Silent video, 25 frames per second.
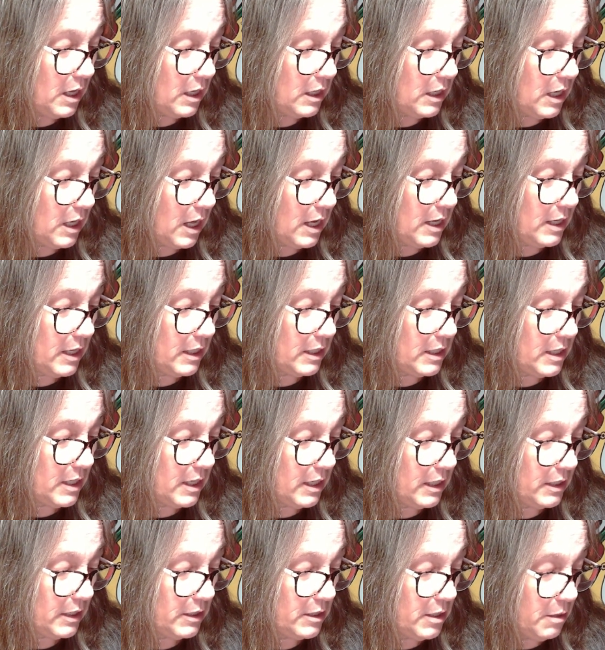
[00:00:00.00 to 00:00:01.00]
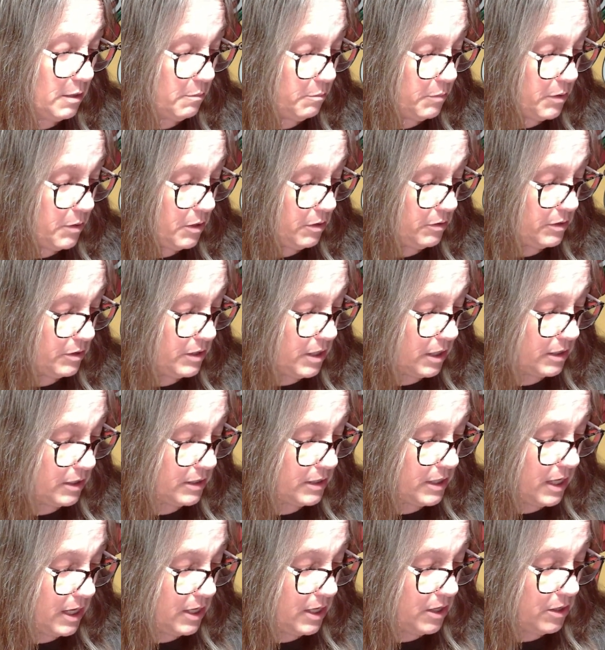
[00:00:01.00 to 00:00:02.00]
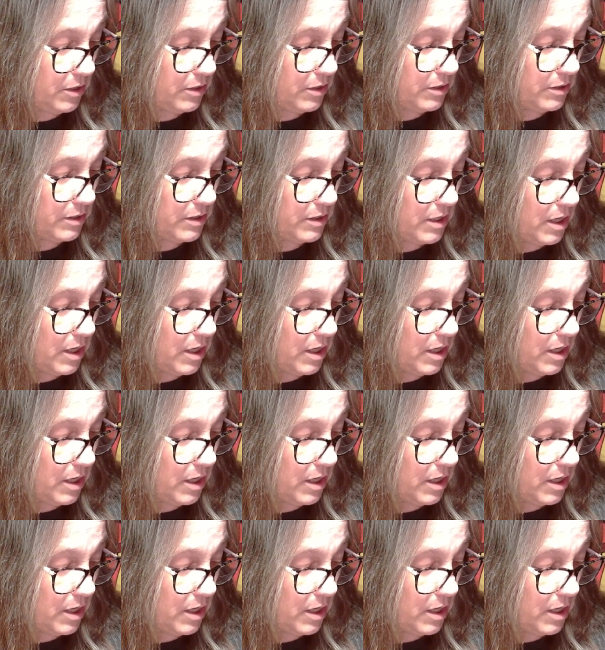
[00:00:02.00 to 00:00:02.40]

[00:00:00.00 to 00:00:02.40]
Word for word: Lion King, Dumbo, DuckTales,